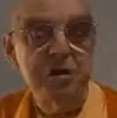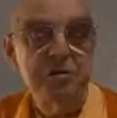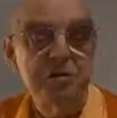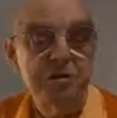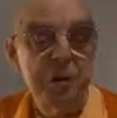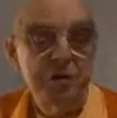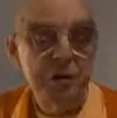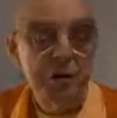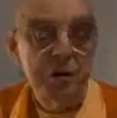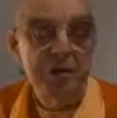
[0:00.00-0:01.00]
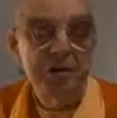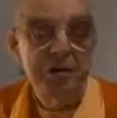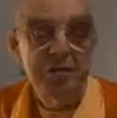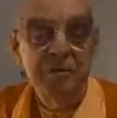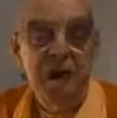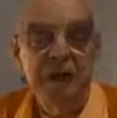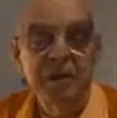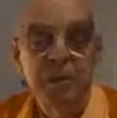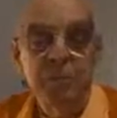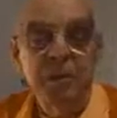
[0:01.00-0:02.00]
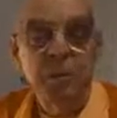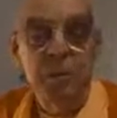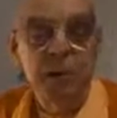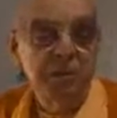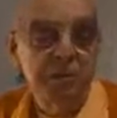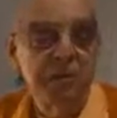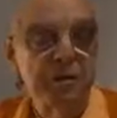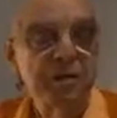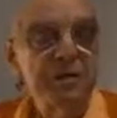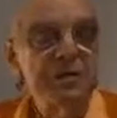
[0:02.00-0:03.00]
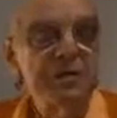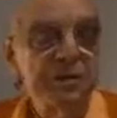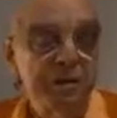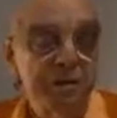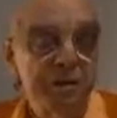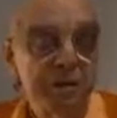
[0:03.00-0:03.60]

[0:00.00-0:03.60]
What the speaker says: of dirt, I can bring water very easily.